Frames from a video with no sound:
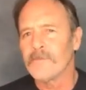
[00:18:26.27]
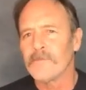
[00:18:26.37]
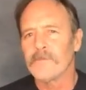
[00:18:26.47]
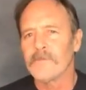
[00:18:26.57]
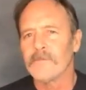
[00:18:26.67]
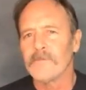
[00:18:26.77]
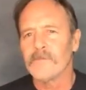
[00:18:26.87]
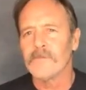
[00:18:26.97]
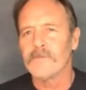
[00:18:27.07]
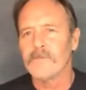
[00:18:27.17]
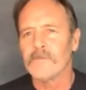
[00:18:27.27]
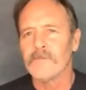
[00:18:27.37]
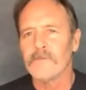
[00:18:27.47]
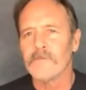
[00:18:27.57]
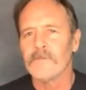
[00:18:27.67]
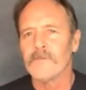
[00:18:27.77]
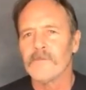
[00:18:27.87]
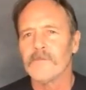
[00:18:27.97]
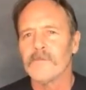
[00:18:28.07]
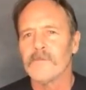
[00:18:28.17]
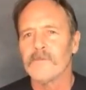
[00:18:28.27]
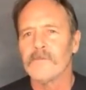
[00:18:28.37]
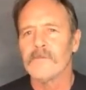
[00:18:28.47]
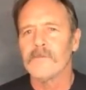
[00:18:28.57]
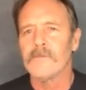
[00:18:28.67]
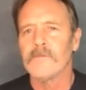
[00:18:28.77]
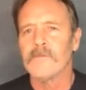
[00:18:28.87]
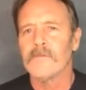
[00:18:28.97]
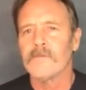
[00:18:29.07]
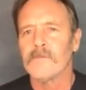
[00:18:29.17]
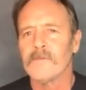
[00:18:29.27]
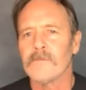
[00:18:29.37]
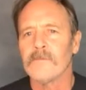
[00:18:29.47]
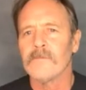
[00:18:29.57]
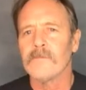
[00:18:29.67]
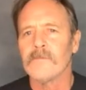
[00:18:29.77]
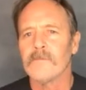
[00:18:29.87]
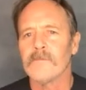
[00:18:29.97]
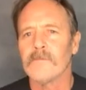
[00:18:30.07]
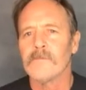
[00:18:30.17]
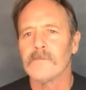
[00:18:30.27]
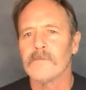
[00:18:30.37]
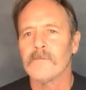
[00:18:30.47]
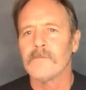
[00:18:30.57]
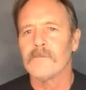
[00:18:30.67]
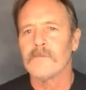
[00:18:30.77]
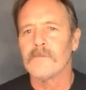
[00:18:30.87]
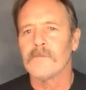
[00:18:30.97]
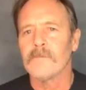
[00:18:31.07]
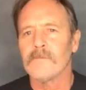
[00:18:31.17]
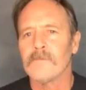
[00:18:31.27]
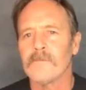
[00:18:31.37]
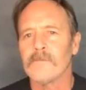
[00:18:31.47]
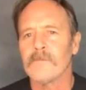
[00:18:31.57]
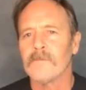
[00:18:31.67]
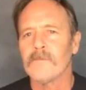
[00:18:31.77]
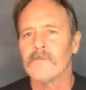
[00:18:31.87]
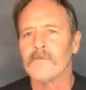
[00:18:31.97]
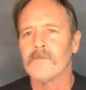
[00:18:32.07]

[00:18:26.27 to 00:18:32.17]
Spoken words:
The person shown says nothing.